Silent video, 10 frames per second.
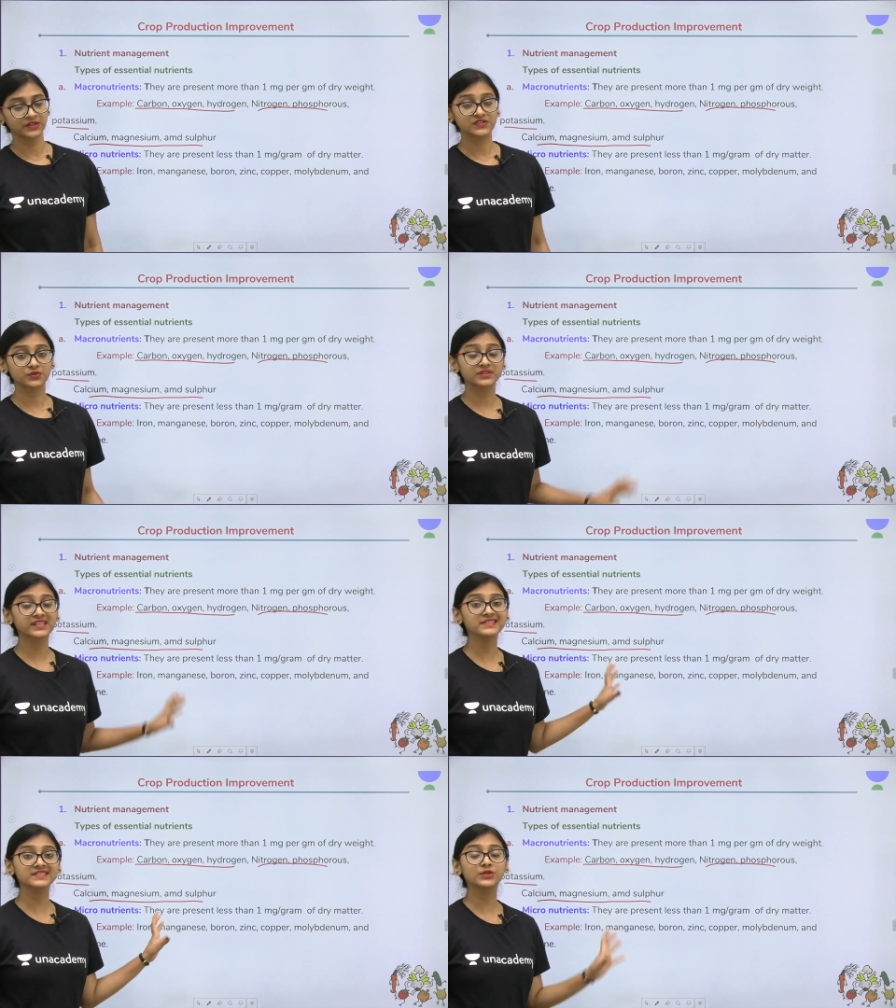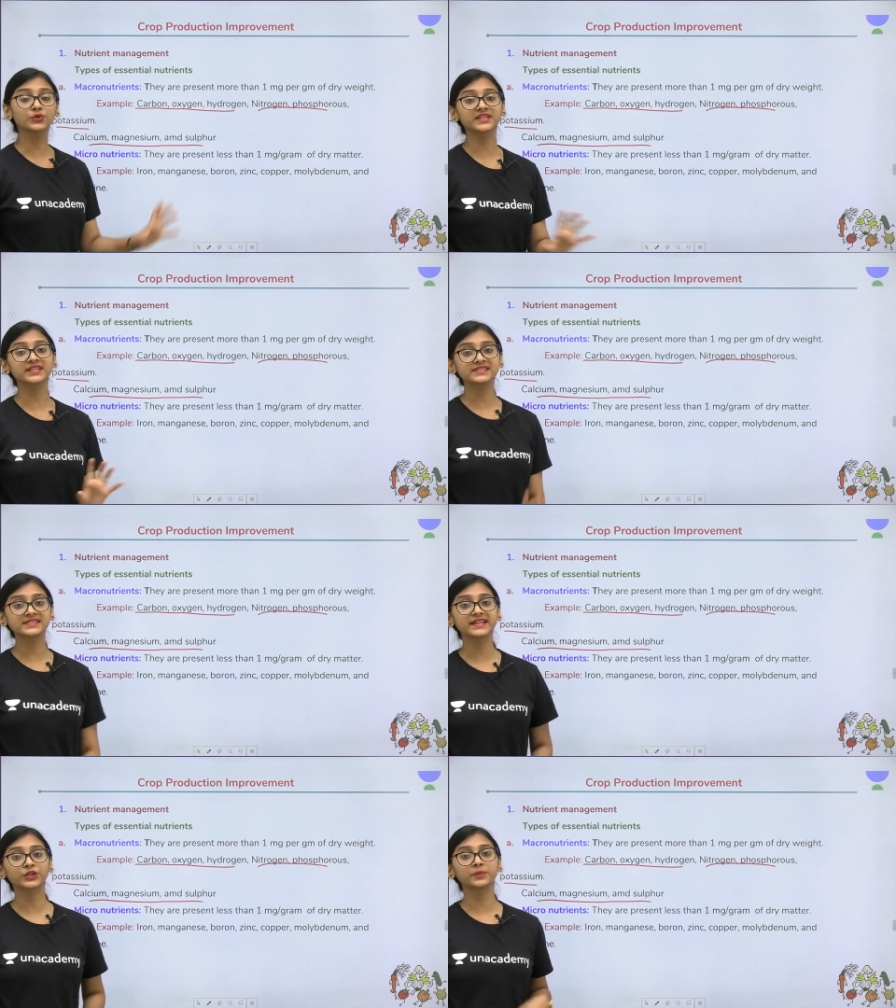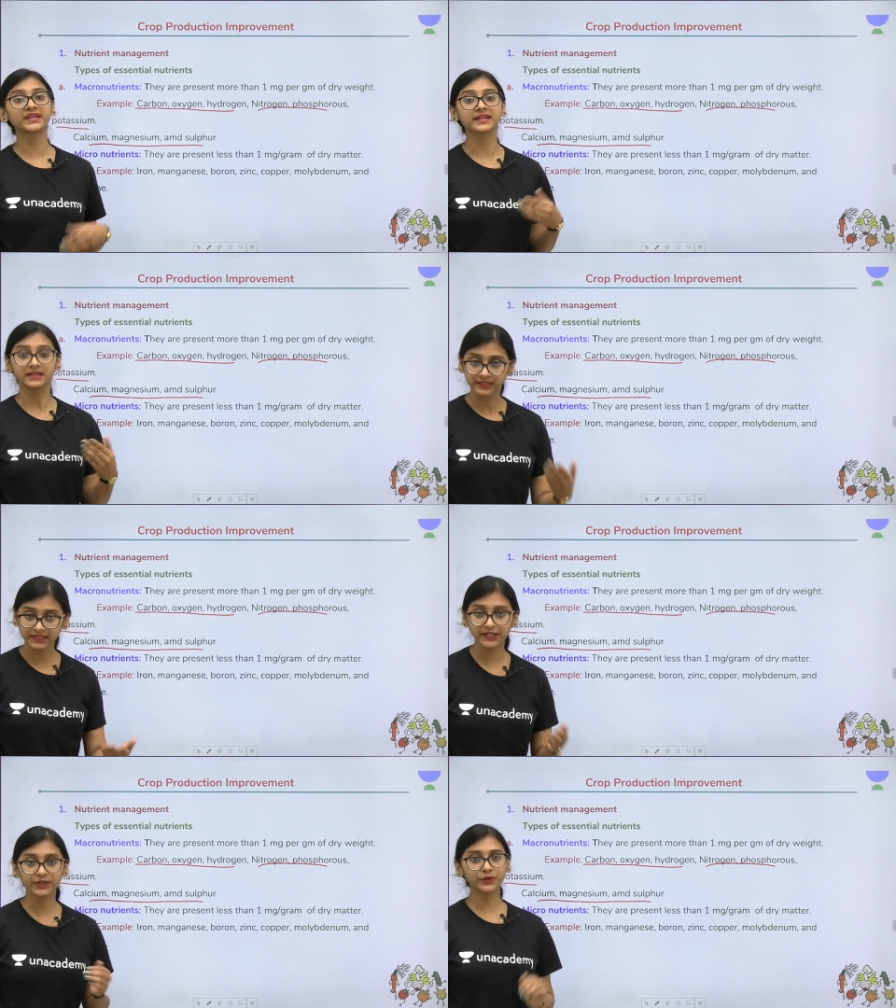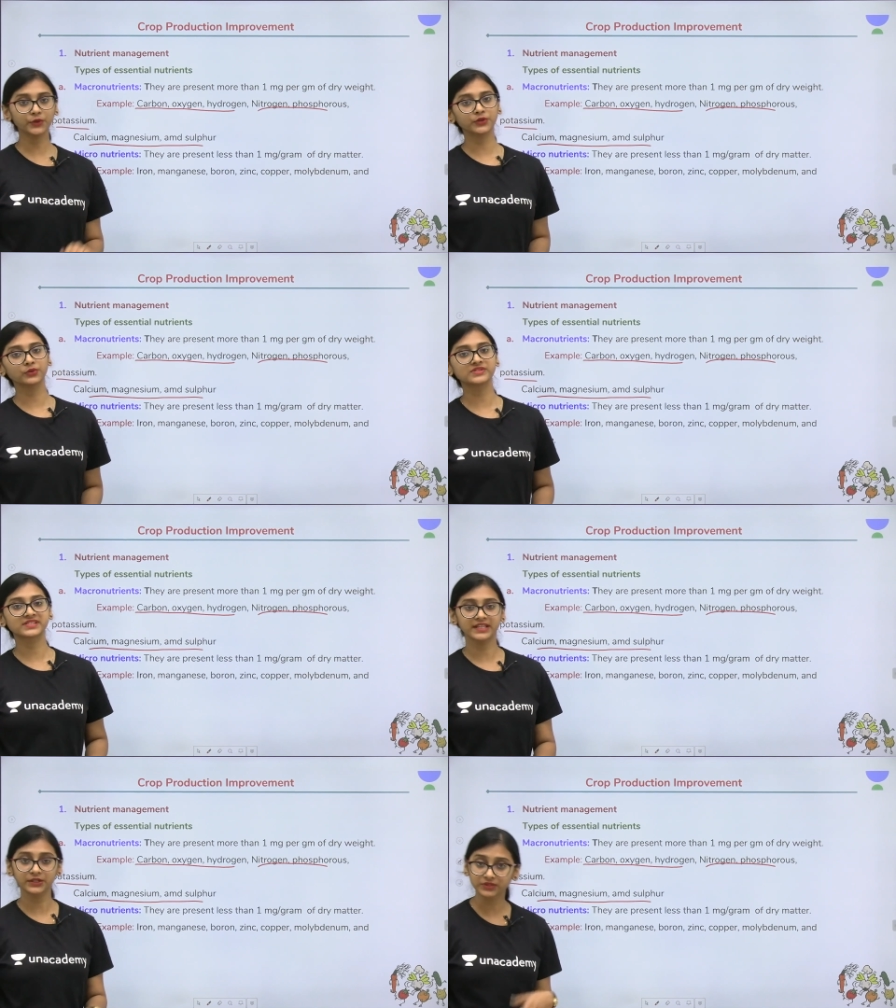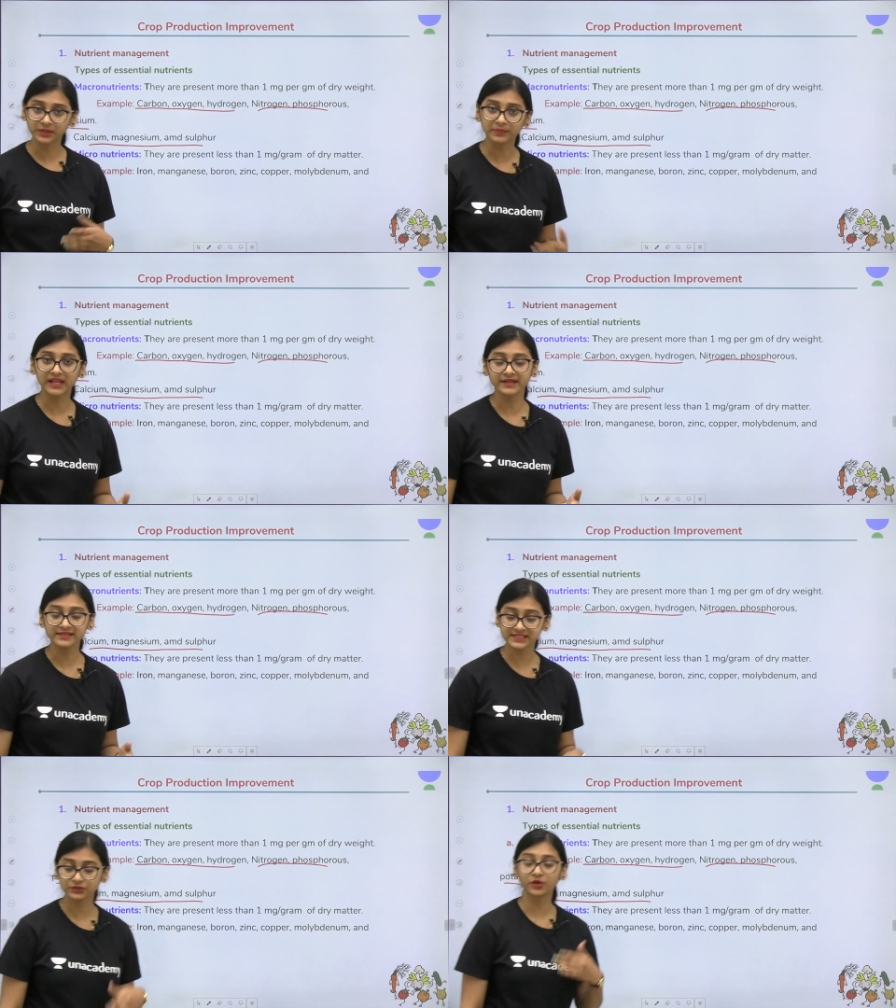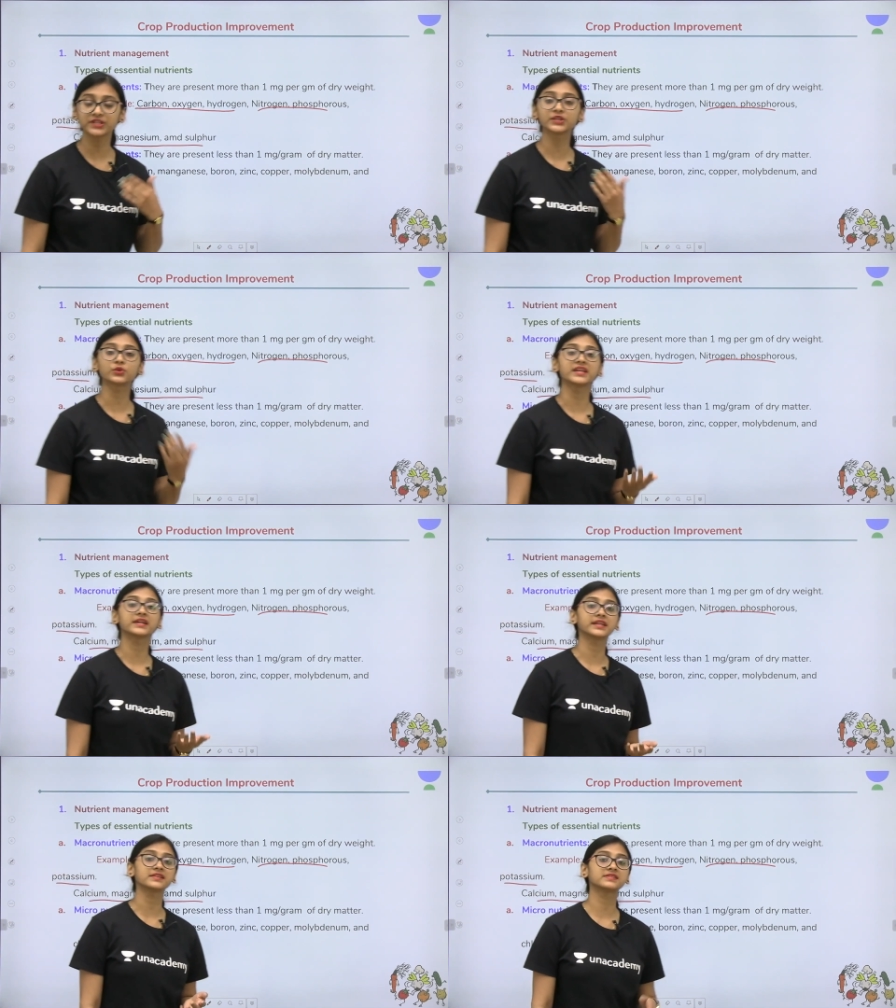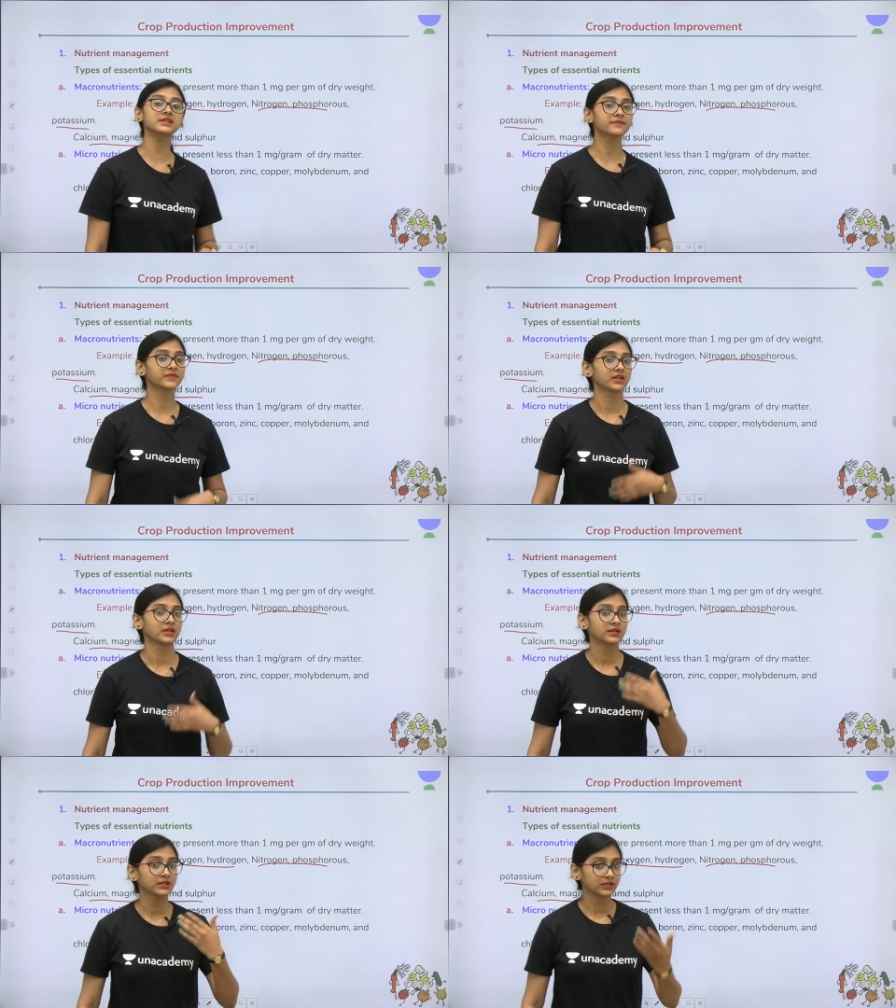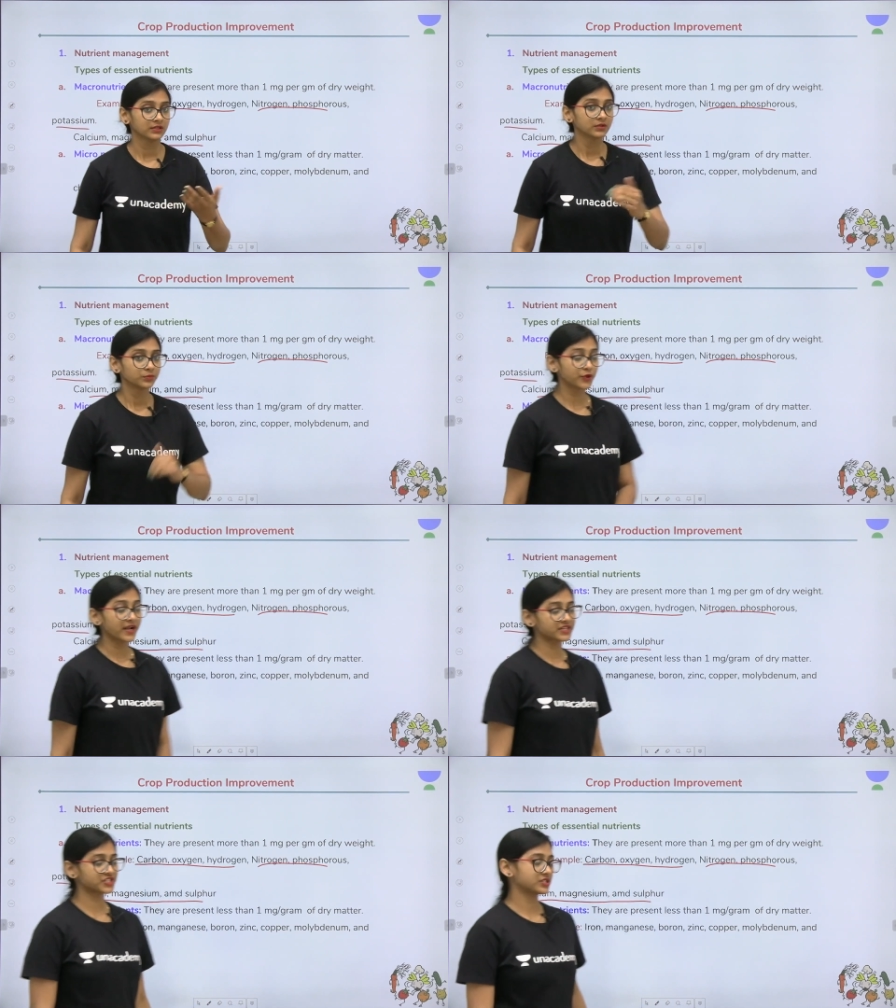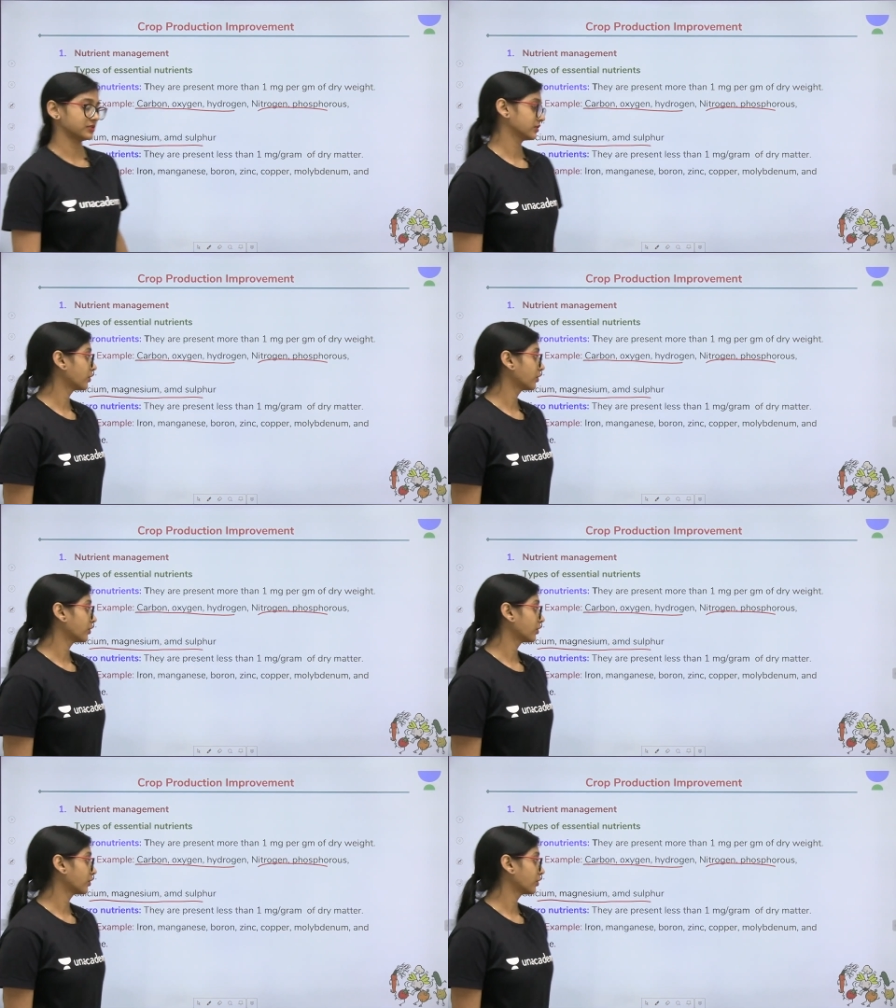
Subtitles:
So these nutrients need to be introduced into the plants in order to increase the production